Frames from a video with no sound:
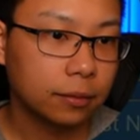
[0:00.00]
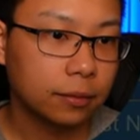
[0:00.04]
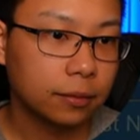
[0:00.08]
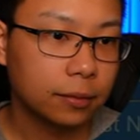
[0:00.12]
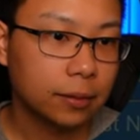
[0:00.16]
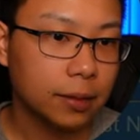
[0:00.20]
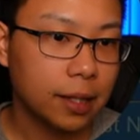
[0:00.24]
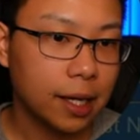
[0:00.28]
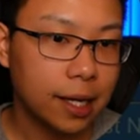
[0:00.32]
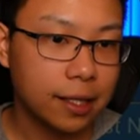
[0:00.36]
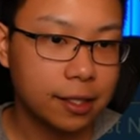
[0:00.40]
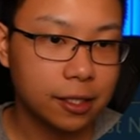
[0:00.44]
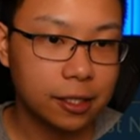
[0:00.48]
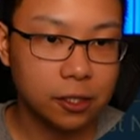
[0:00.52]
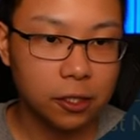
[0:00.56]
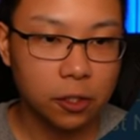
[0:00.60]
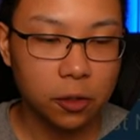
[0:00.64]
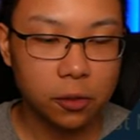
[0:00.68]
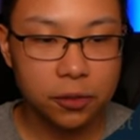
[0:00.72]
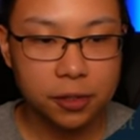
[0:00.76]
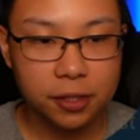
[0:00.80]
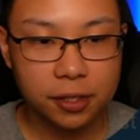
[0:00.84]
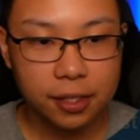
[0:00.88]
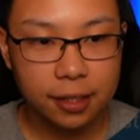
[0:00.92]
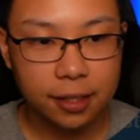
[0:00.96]
it's
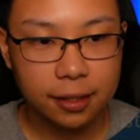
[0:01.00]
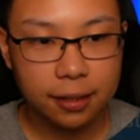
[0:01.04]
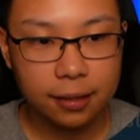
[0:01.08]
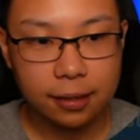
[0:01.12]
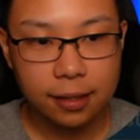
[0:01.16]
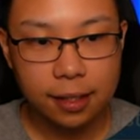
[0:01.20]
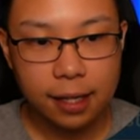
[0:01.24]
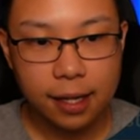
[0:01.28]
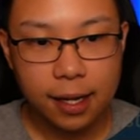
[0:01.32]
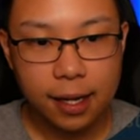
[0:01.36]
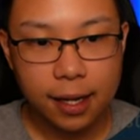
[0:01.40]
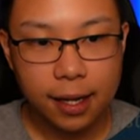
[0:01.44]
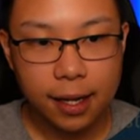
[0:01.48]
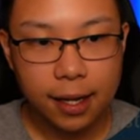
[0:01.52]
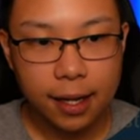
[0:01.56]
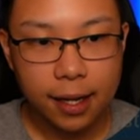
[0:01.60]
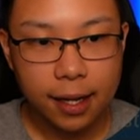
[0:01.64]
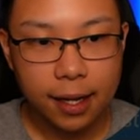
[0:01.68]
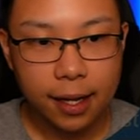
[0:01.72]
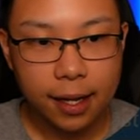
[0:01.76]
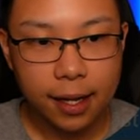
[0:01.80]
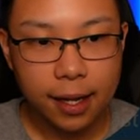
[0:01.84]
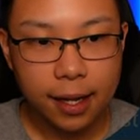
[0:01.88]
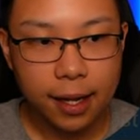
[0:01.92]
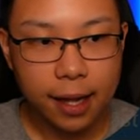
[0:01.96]
stone skin,
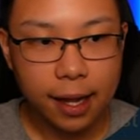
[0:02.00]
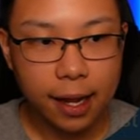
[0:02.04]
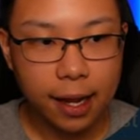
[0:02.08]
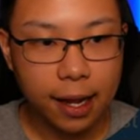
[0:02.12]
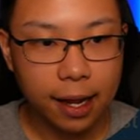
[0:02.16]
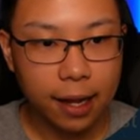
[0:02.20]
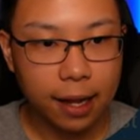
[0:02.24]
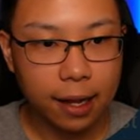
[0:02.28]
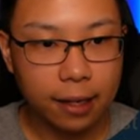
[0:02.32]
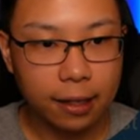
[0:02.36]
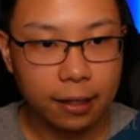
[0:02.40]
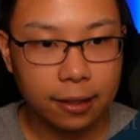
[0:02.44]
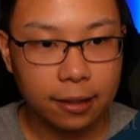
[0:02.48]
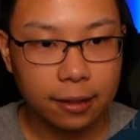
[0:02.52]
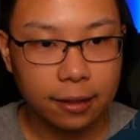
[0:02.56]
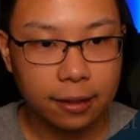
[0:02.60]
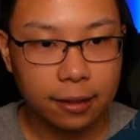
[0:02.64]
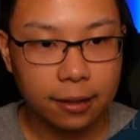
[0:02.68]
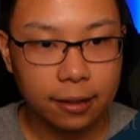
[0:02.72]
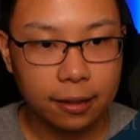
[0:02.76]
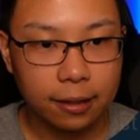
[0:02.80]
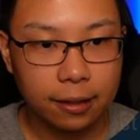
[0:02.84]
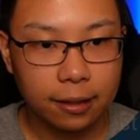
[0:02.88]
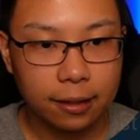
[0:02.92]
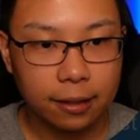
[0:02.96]
and
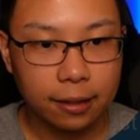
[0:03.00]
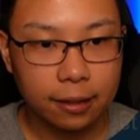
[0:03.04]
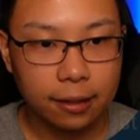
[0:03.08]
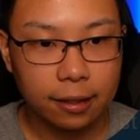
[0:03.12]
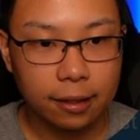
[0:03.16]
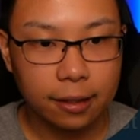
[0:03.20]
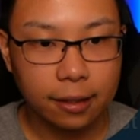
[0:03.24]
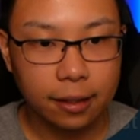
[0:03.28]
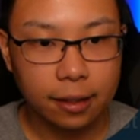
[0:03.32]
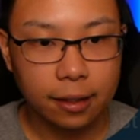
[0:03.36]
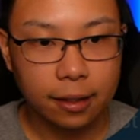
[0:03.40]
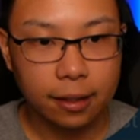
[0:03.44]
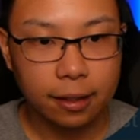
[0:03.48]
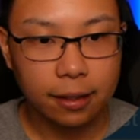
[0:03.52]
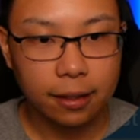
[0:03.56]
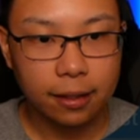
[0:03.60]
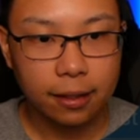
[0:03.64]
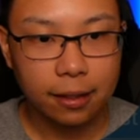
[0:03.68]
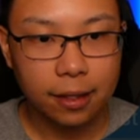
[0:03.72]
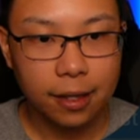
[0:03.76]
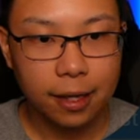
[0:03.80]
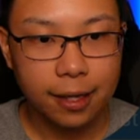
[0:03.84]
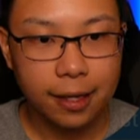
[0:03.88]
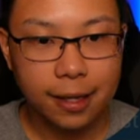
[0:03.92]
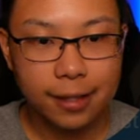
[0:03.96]

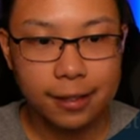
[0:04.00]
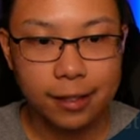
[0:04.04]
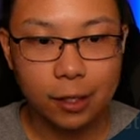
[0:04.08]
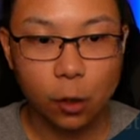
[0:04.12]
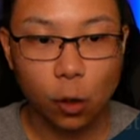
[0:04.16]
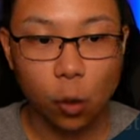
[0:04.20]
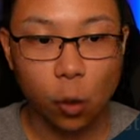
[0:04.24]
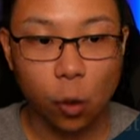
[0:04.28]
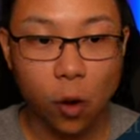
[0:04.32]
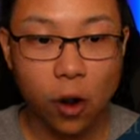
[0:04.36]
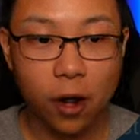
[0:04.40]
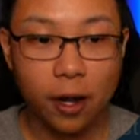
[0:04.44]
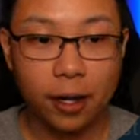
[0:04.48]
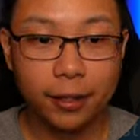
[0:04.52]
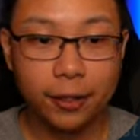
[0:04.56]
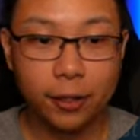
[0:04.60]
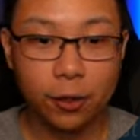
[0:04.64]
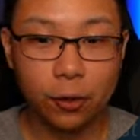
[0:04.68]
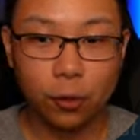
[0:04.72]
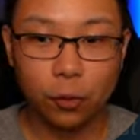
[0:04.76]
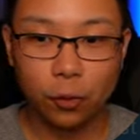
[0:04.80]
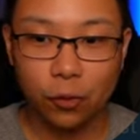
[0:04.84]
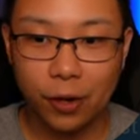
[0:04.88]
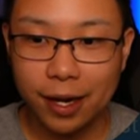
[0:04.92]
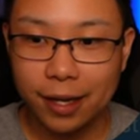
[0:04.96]
it has a quad
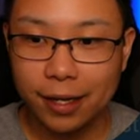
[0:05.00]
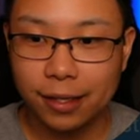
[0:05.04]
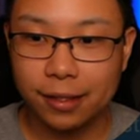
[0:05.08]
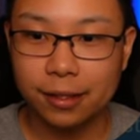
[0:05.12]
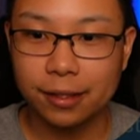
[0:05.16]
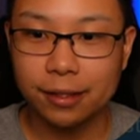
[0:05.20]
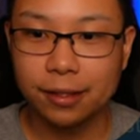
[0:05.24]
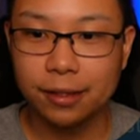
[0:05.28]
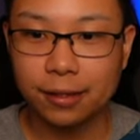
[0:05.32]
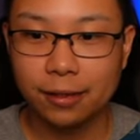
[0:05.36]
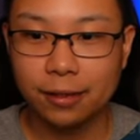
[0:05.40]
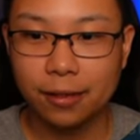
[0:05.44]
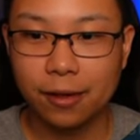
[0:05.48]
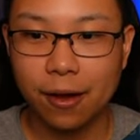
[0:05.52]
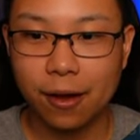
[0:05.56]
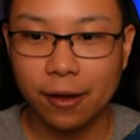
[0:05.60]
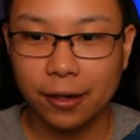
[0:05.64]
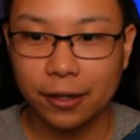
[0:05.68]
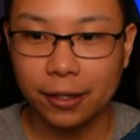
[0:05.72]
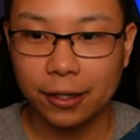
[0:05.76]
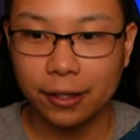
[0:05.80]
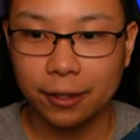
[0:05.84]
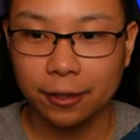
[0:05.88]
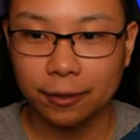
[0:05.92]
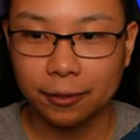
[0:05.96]
res on
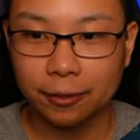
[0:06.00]
it.